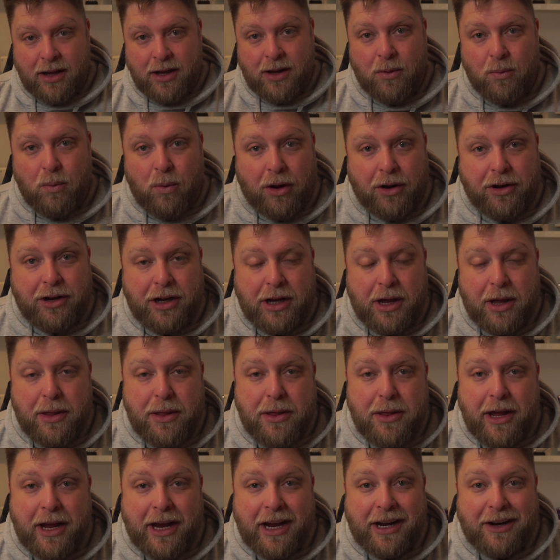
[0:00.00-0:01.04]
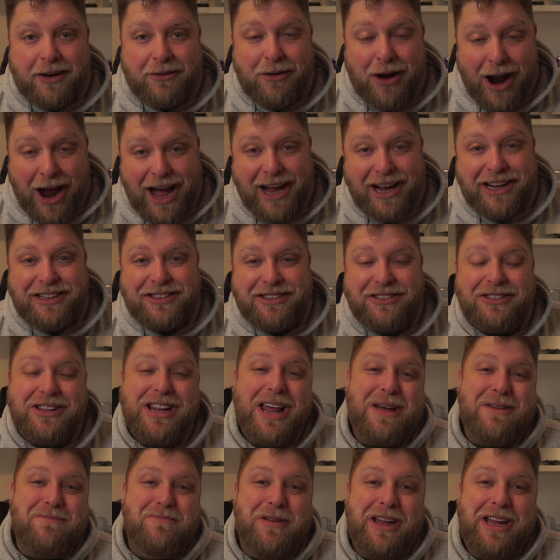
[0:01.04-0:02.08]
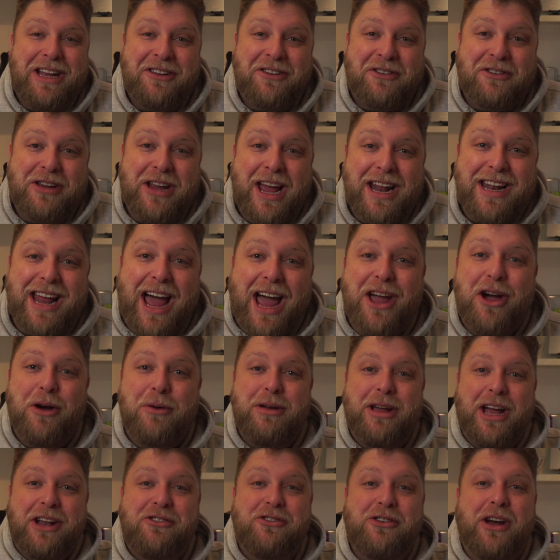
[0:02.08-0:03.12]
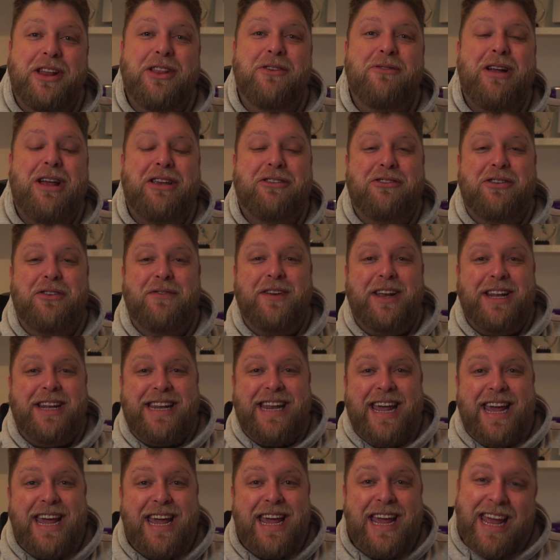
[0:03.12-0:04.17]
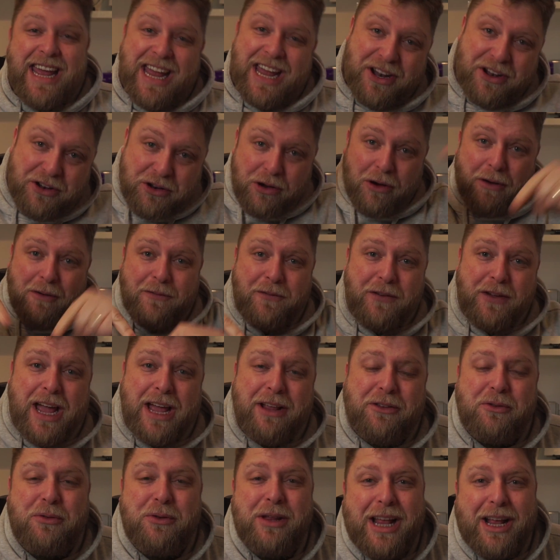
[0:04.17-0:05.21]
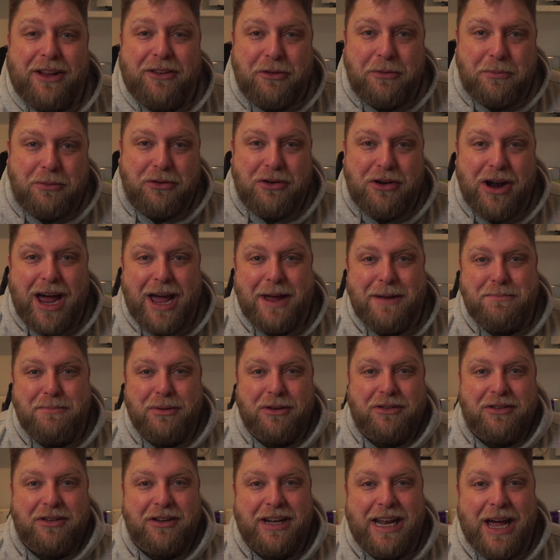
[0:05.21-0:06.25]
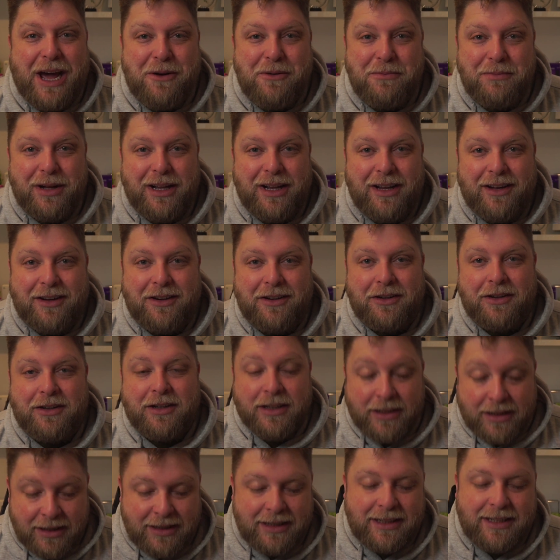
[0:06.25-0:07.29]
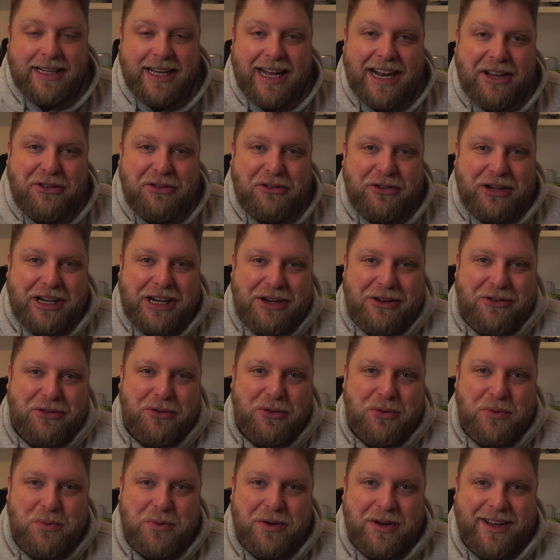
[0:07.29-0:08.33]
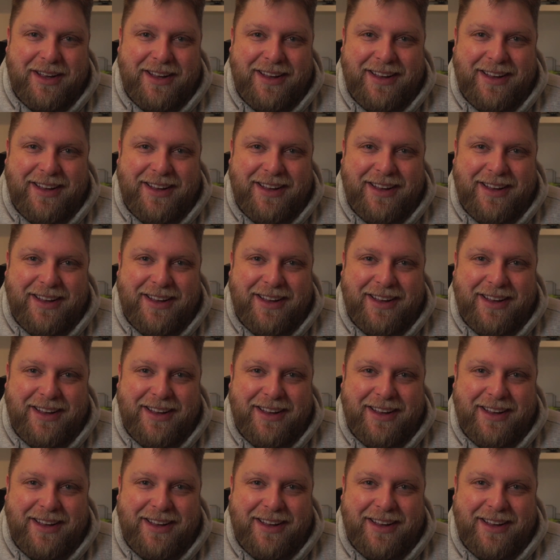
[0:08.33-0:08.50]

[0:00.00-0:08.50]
What do you think? Right, so that being said, I hope you enjoy the rest of your day. Don't forget to hit that subscribe button down below. And I'll see you soon.